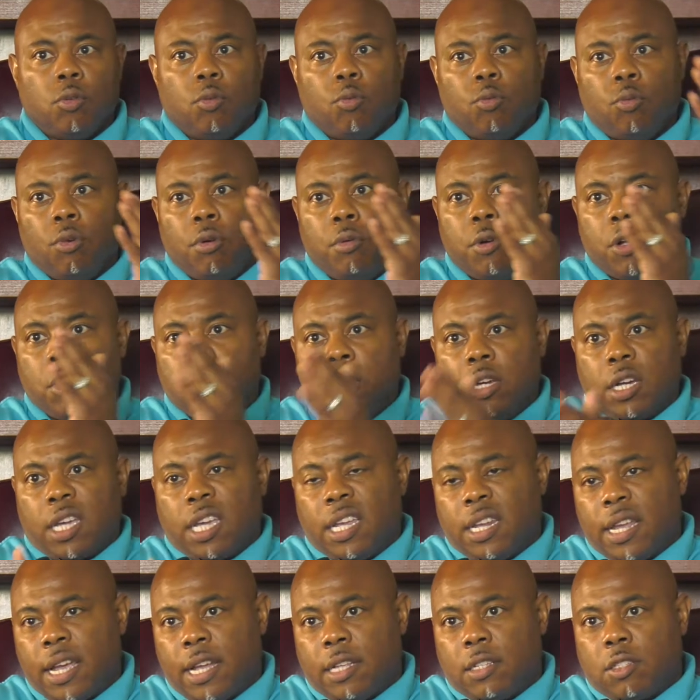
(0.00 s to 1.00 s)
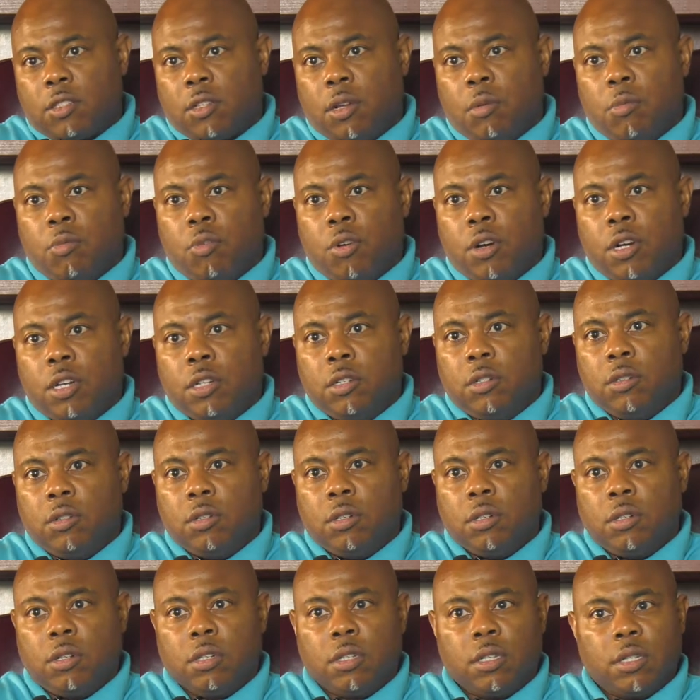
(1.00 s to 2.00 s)
When we're looking at someone
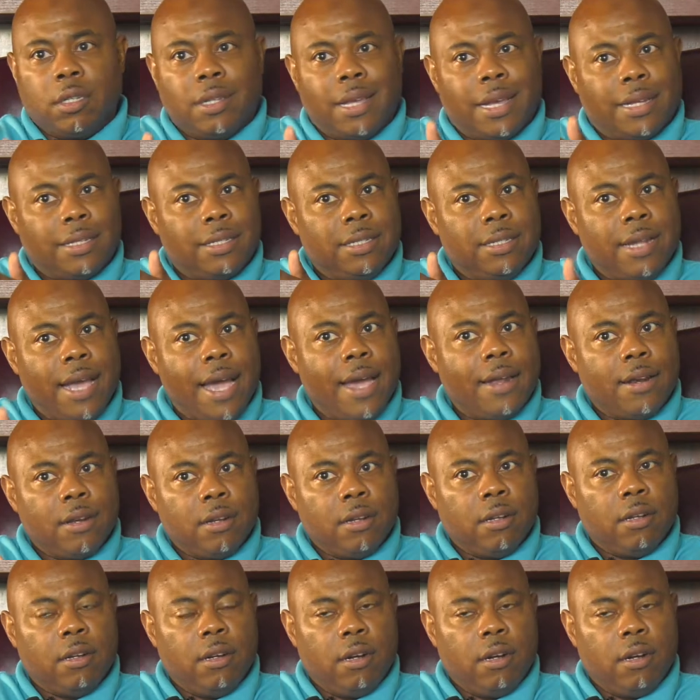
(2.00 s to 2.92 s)
that's not